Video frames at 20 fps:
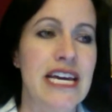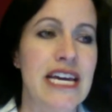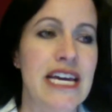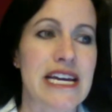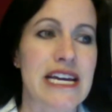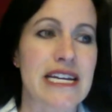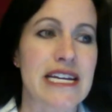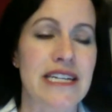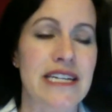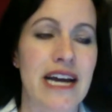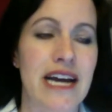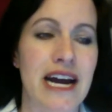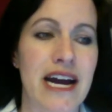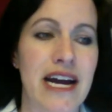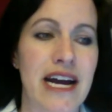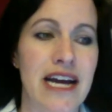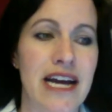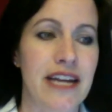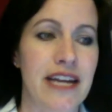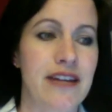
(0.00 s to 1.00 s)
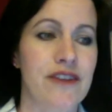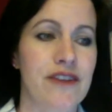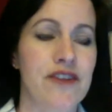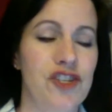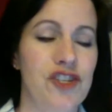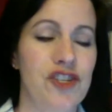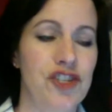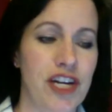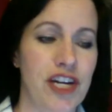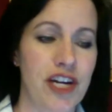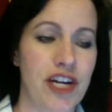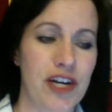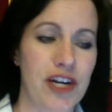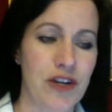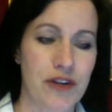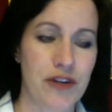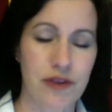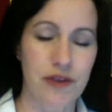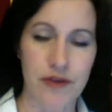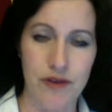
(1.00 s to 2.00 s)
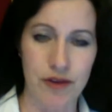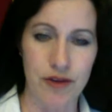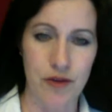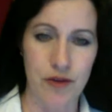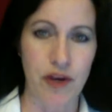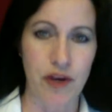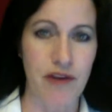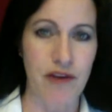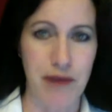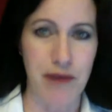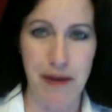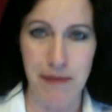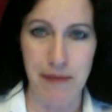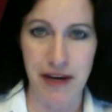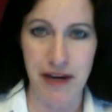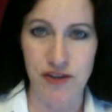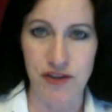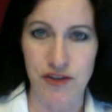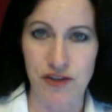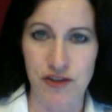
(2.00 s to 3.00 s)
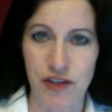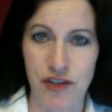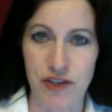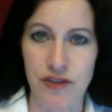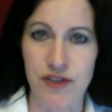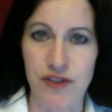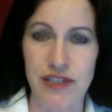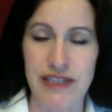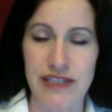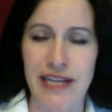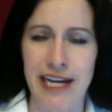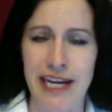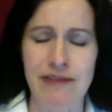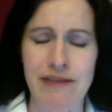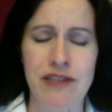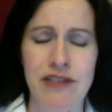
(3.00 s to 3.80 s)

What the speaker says: And I share three of my major struggles in life.